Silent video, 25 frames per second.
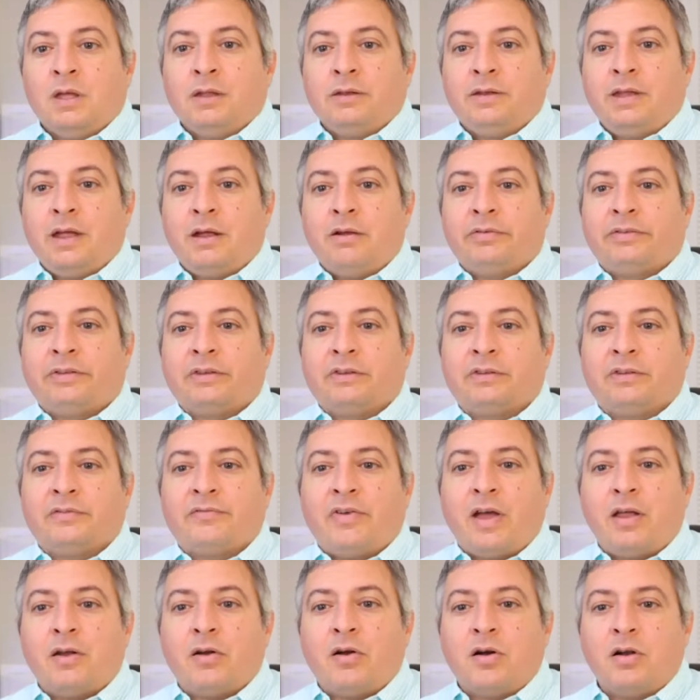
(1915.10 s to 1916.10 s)
Terry says, I've
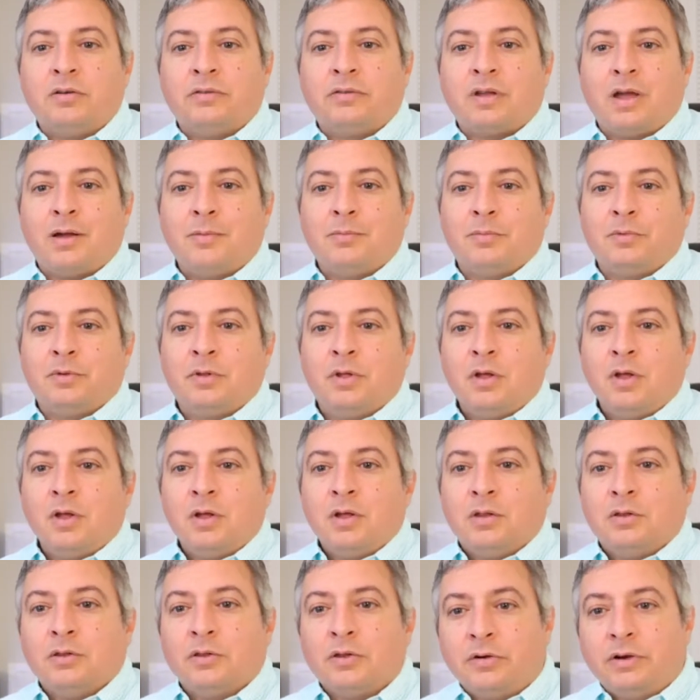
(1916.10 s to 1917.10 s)
had a hard time
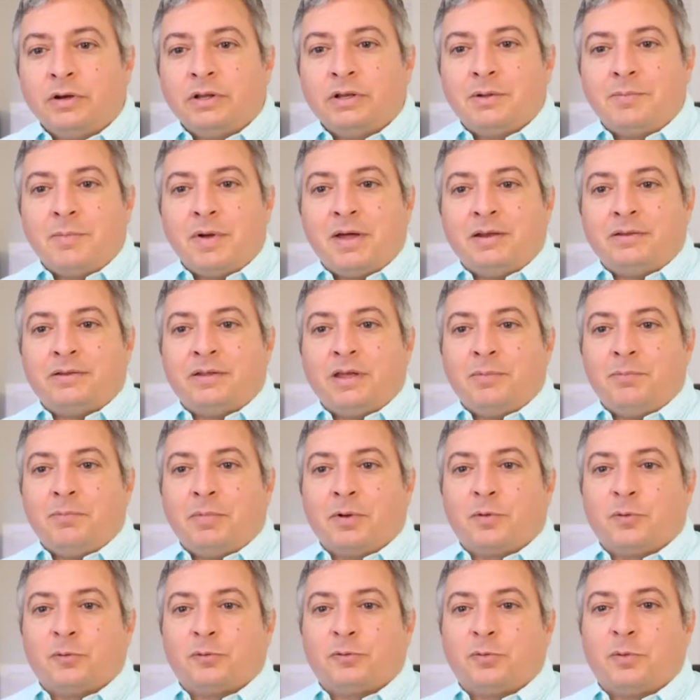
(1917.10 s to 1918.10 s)
learning to meditate
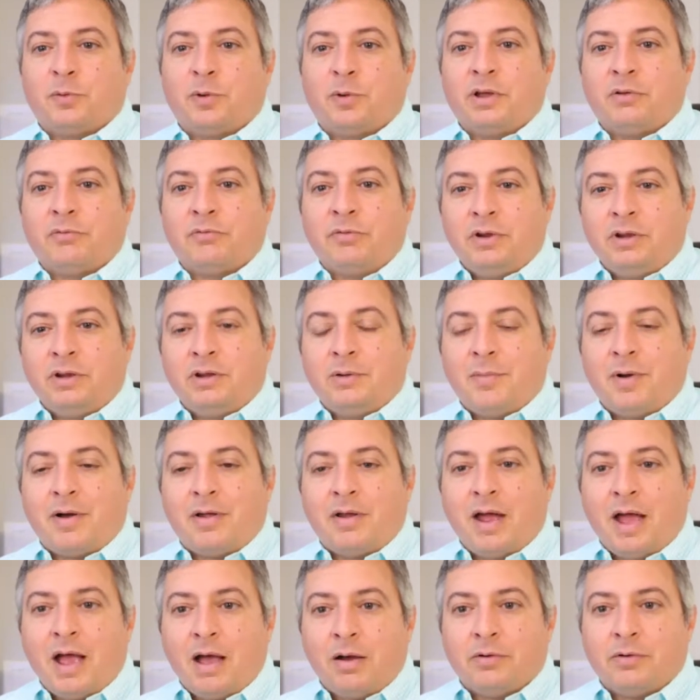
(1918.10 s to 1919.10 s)
because when I read
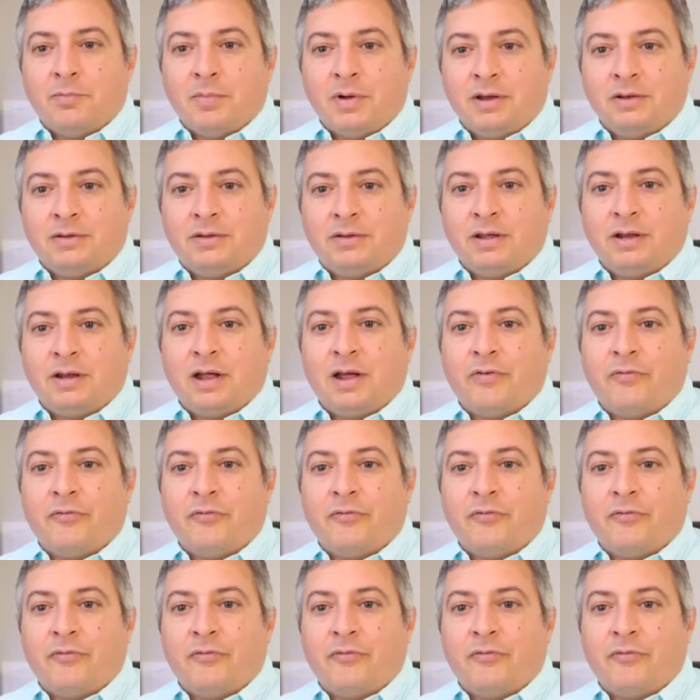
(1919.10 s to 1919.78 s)
about how to meditate, I